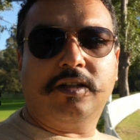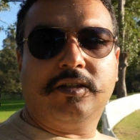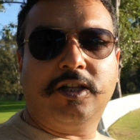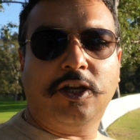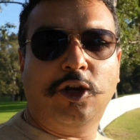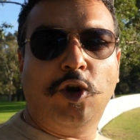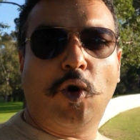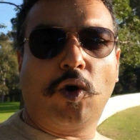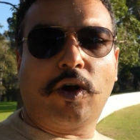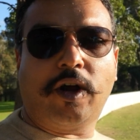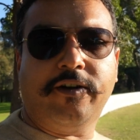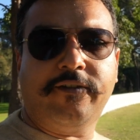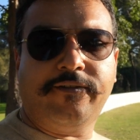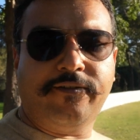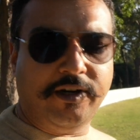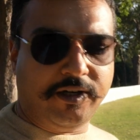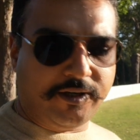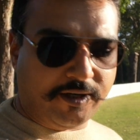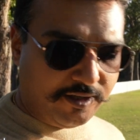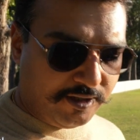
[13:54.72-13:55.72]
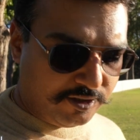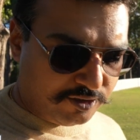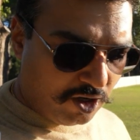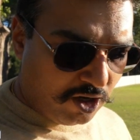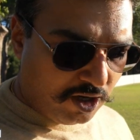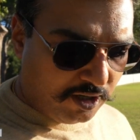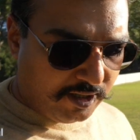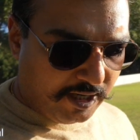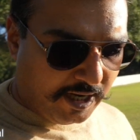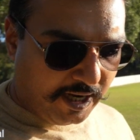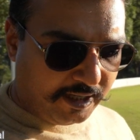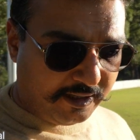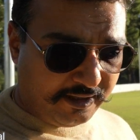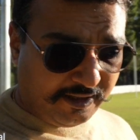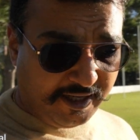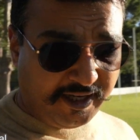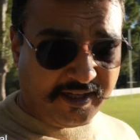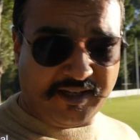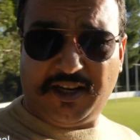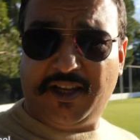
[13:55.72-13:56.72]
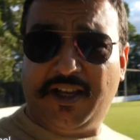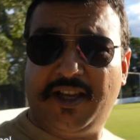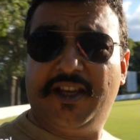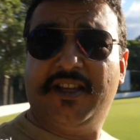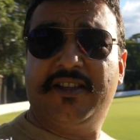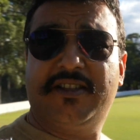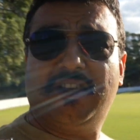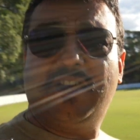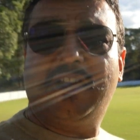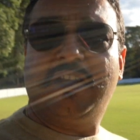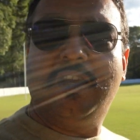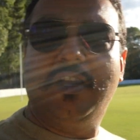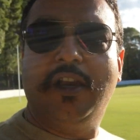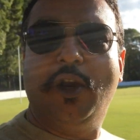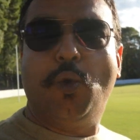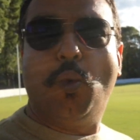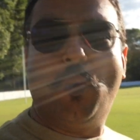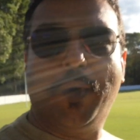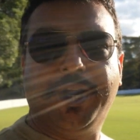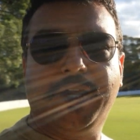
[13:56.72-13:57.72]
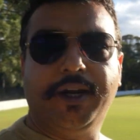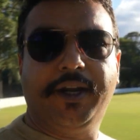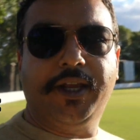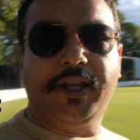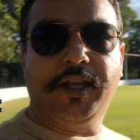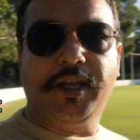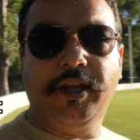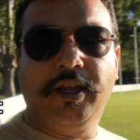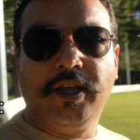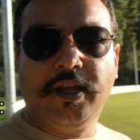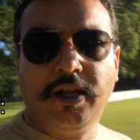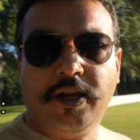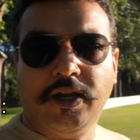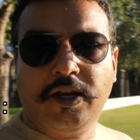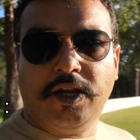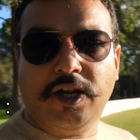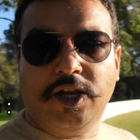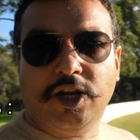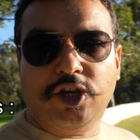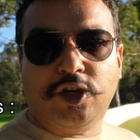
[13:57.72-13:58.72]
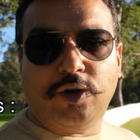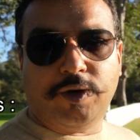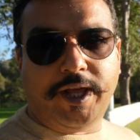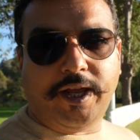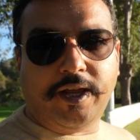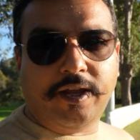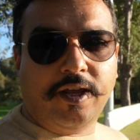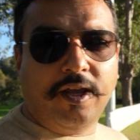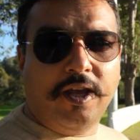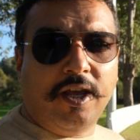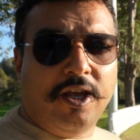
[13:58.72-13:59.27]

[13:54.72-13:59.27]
low cut filter is on, and it is a little windy today.